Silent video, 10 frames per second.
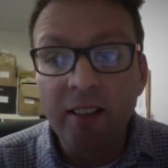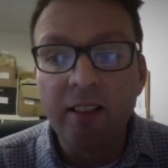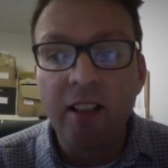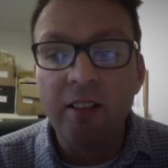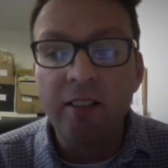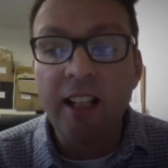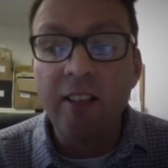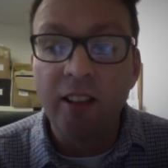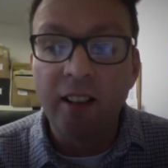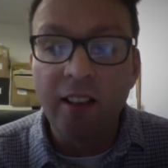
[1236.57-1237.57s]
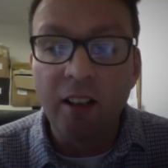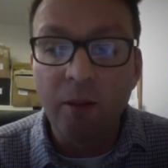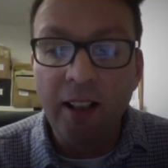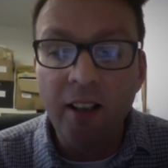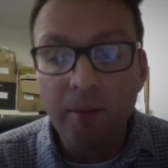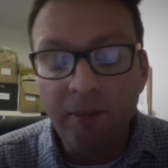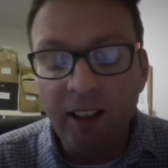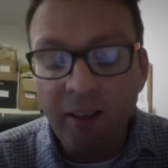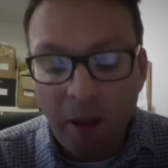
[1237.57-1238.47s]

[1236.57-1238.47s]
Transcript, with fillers: so they're not going to go away, hopefully.